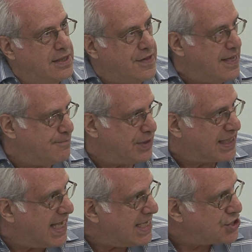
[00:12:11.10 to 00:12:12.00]
The
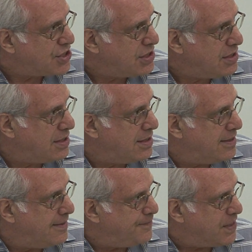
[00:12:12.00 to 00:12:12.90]
implication,
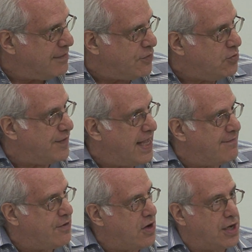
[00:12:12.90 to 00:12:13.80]
if you've
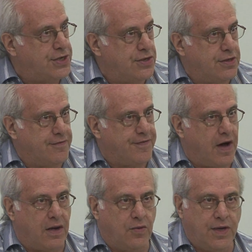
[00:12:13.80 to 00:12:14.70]
ever uttered the
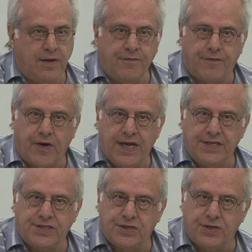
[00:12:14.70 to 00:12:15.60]
following
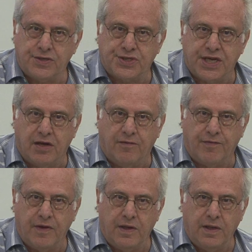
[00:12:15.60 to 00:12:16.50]
phrase to
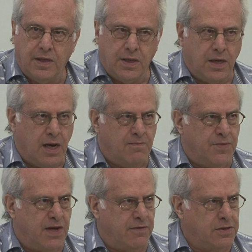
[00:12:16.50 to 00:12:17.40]
yourself,
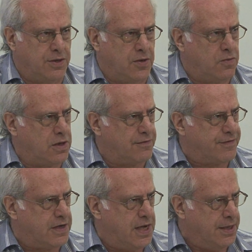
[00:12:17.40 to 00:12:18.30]
I'm never going to work
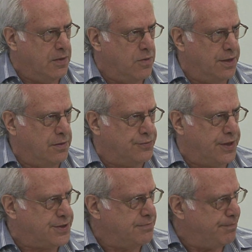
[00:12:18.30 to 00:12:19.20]
for anyone who
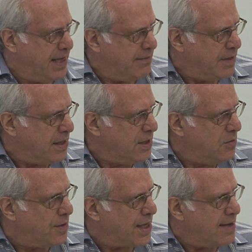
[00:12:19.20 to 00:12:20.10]
doesn't pay me
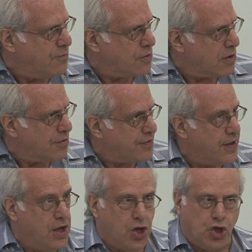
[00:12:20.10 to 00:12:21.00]
what I'm worth,
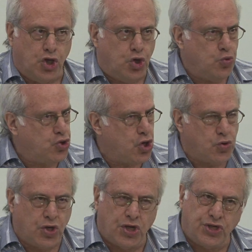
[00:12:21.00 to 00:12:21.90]
you
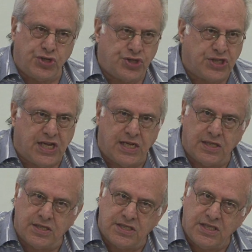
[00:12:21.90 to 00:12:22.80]
don't
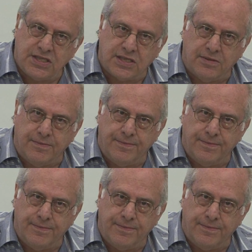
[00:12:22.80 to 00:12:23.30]
understand the system.